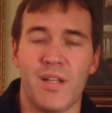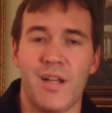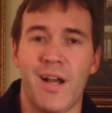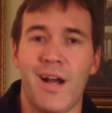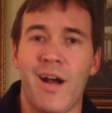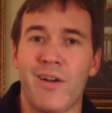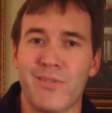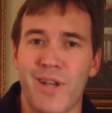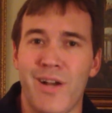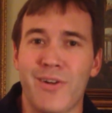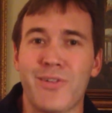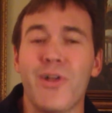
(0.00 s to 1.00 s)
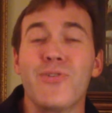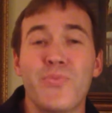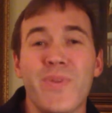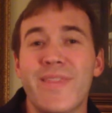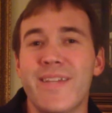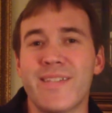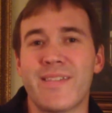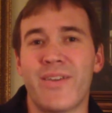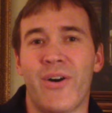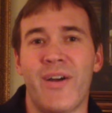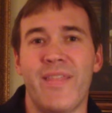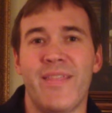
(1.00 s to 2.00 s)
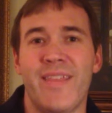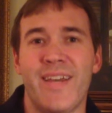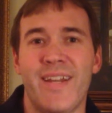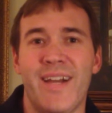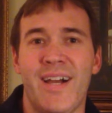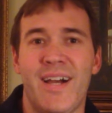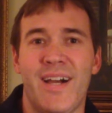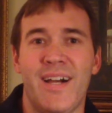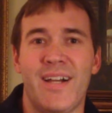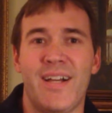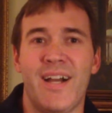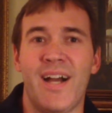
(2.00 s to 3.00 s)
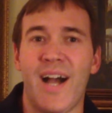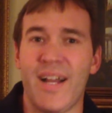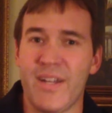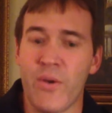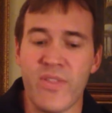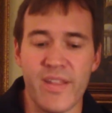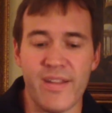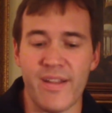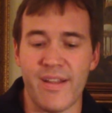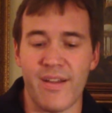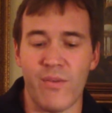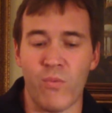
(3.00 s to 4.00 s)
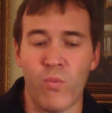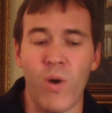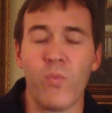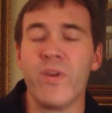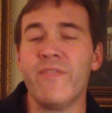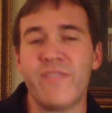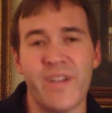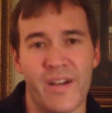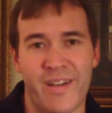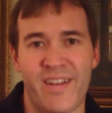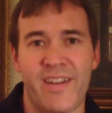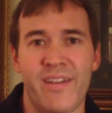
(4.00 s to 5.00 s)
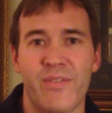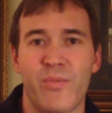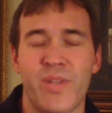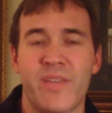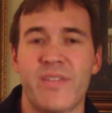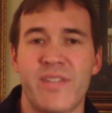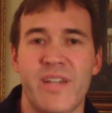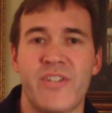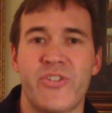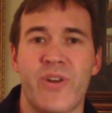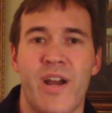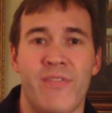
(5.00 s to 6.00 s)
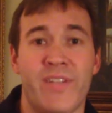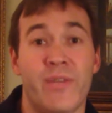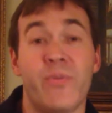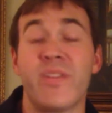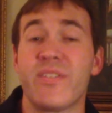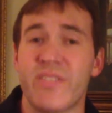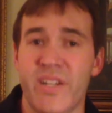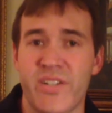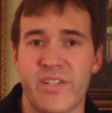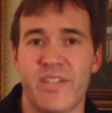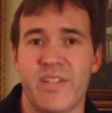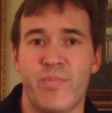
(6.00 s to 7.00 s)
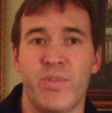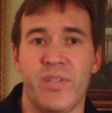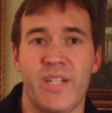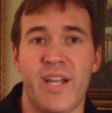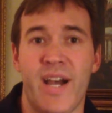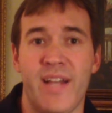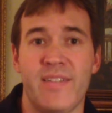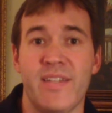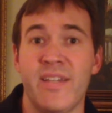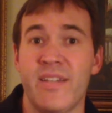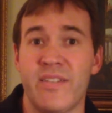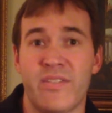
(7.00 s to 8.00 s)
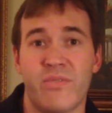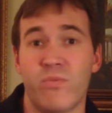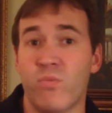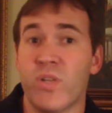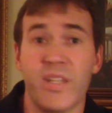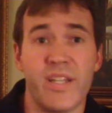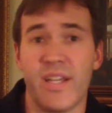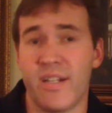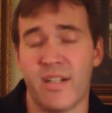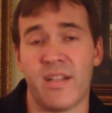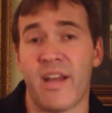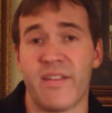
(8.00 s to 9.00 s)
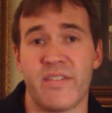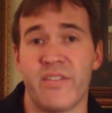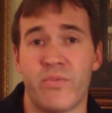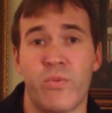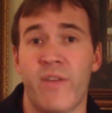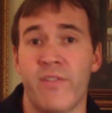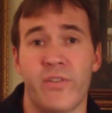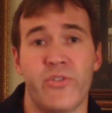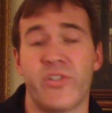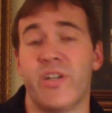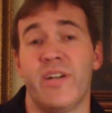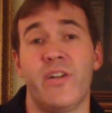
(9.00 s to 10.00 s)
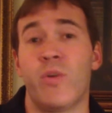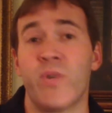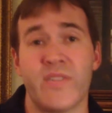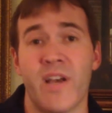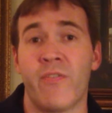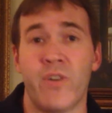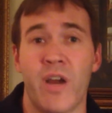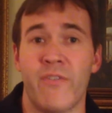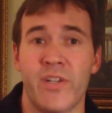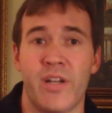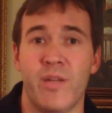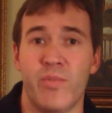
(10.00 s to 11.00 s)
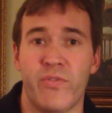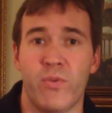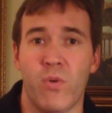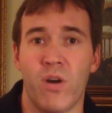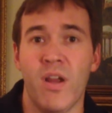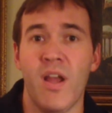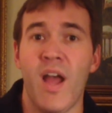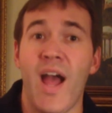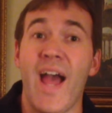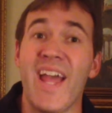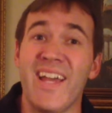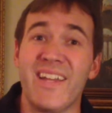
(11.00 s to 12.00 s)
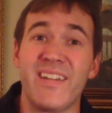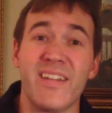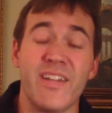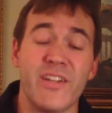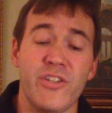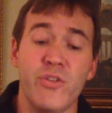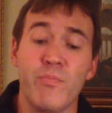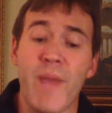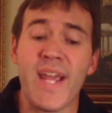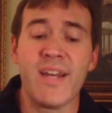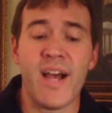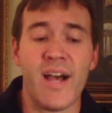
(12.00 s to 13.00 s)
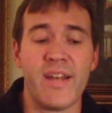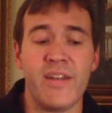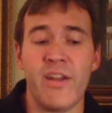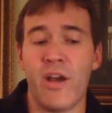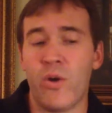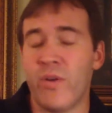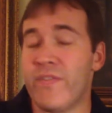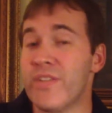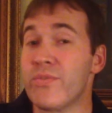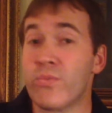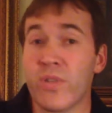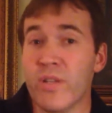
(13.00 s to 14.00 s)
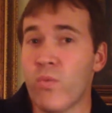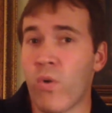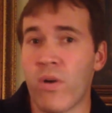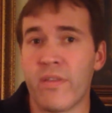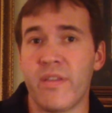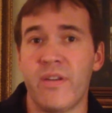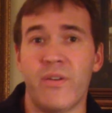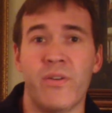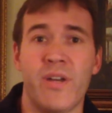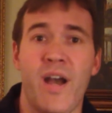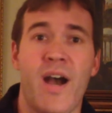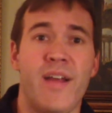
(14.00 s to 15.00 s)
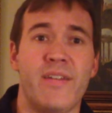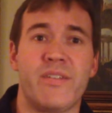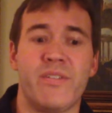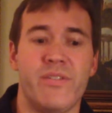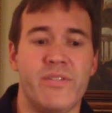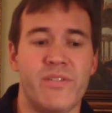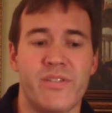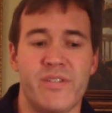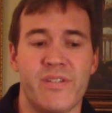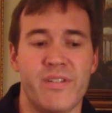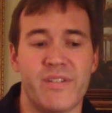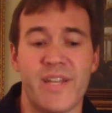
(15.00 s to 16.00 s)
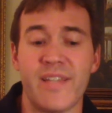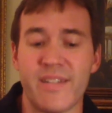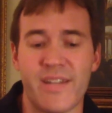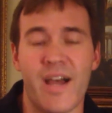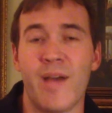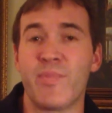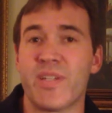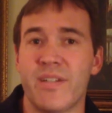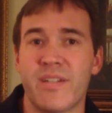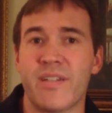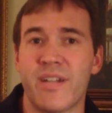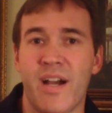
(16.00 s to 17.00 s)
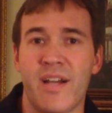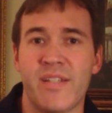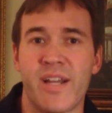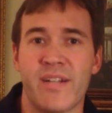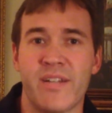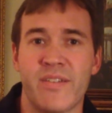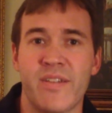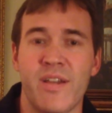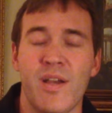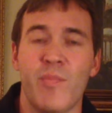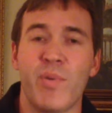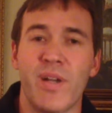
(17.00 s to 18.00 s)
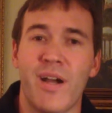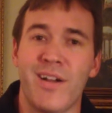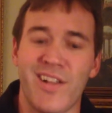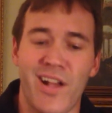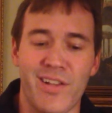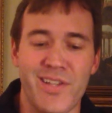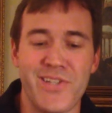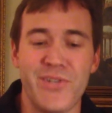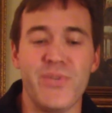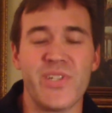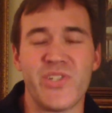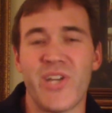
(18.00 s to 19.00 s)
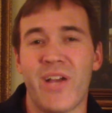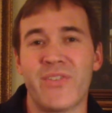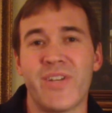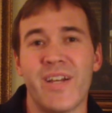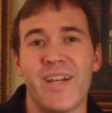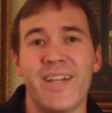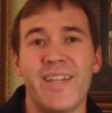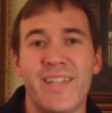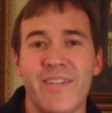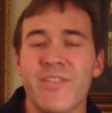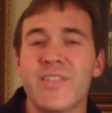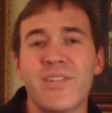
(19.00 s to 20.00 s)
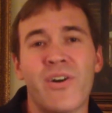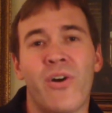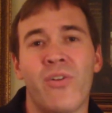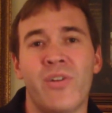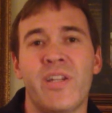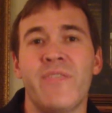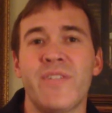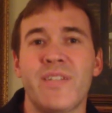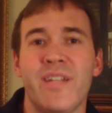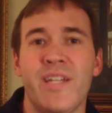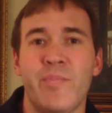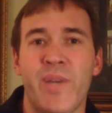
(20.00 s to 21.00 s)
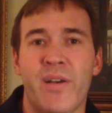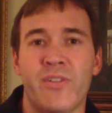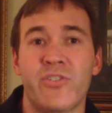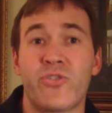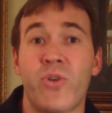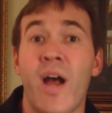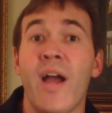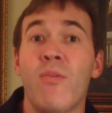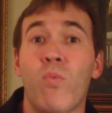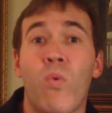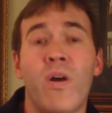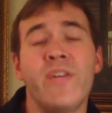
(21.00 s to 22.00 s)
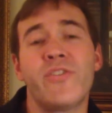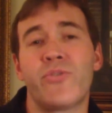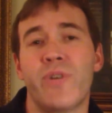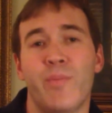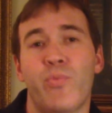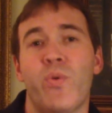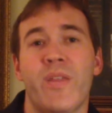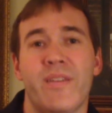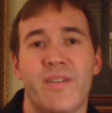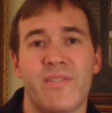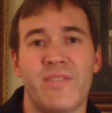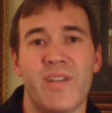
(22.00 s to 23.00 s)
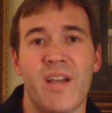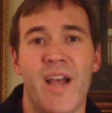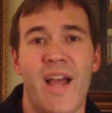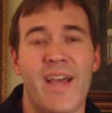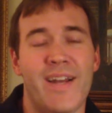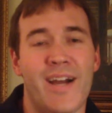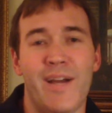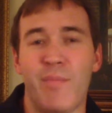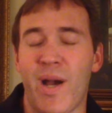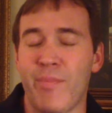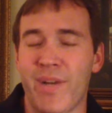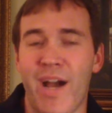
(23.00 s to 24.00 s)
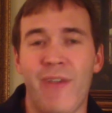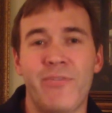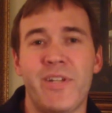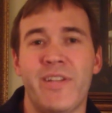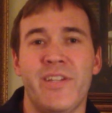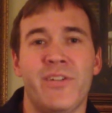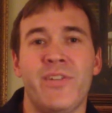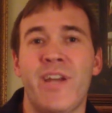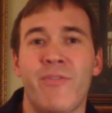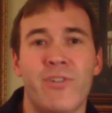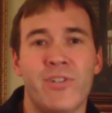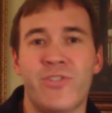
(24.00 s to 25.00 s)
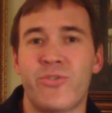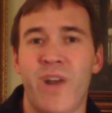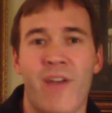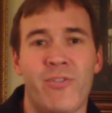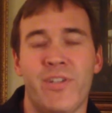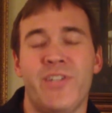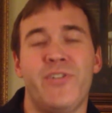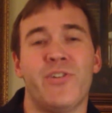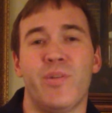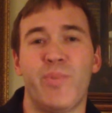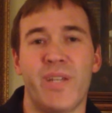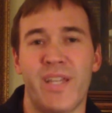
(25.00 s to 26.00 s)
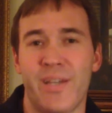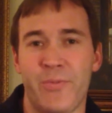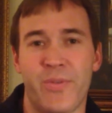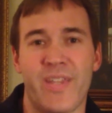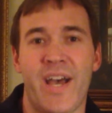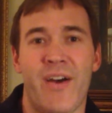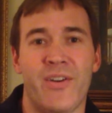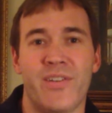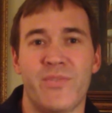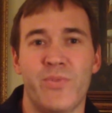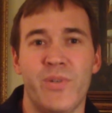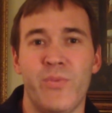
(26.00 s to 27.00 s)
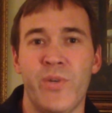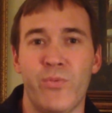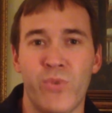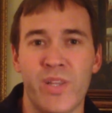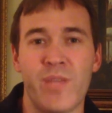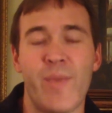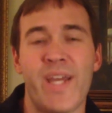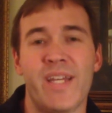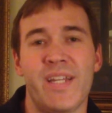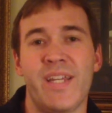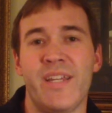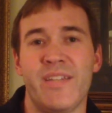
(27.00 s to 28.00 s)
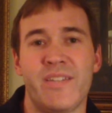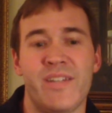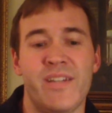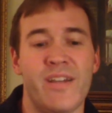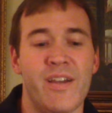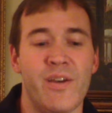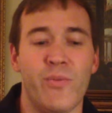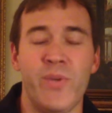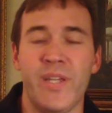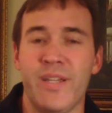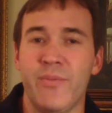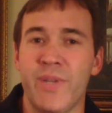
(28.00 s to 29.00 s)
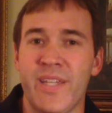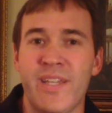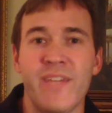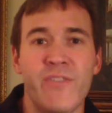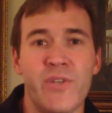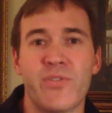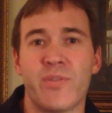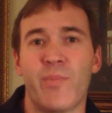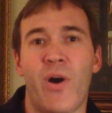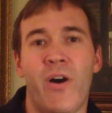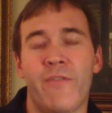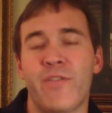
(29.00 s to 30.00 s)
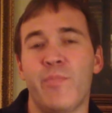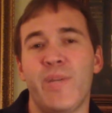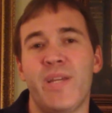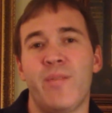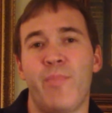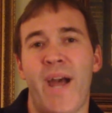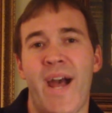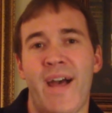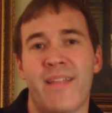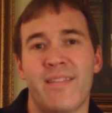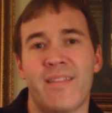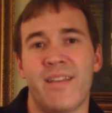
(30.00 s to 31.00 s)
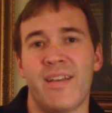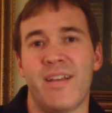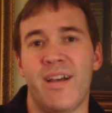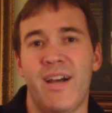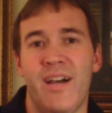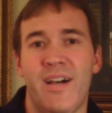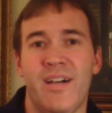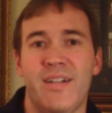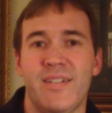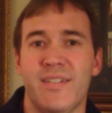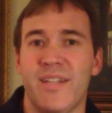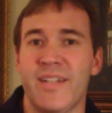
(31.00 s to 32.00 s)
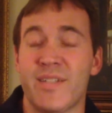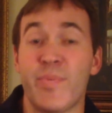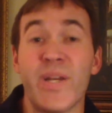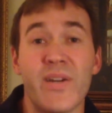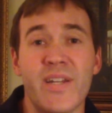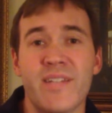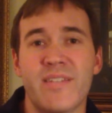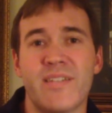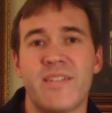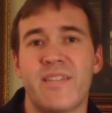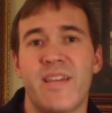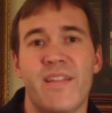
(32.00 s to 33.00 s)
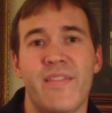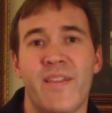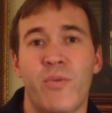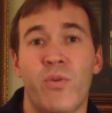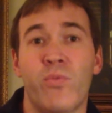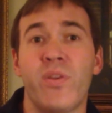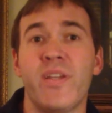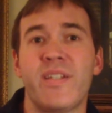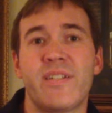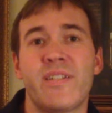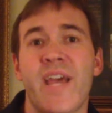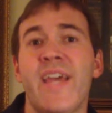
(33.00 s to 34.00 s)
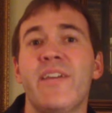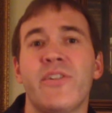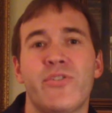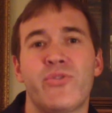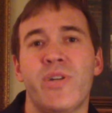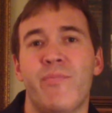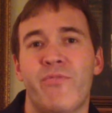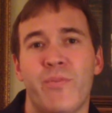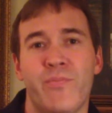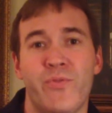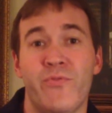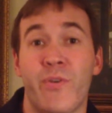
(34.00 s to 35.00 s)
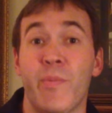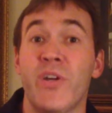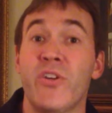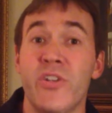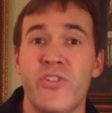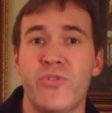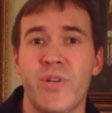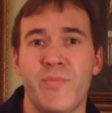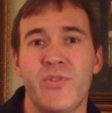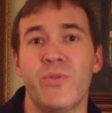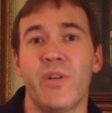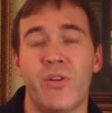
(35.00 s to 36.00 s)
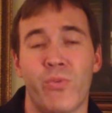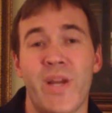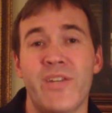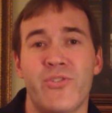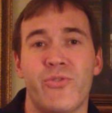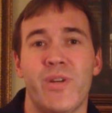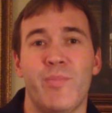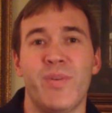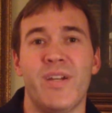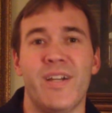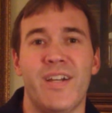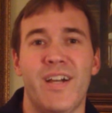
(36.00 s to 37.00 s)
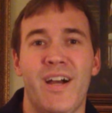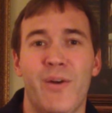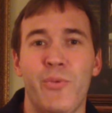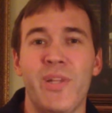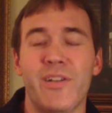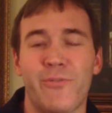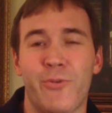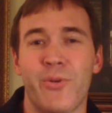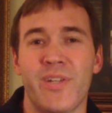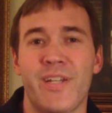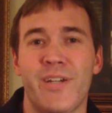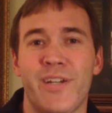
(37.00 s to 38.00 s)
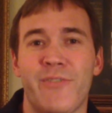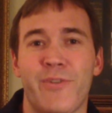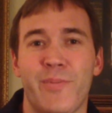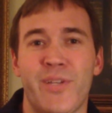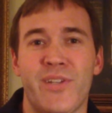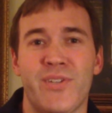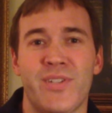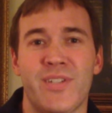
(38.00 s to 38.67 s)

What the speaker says: I'll close with this thought that I know that what we've done with Sage Traveling, with the Sage Accessibility Guides, is really in a lot of sense revolutionary. No one's ever done it before. And you may not know if it's really worth it or not to take the time to contact us, but I'll issue this challenge. Give us a call or give us an email. Try one trip with us, and I'm confident that you'll never travel in Europe again without us. We really make it easy. We give you some off the beaten path experiences that will really take your trip from a good trip to a great trip. We look forward to hearing from you.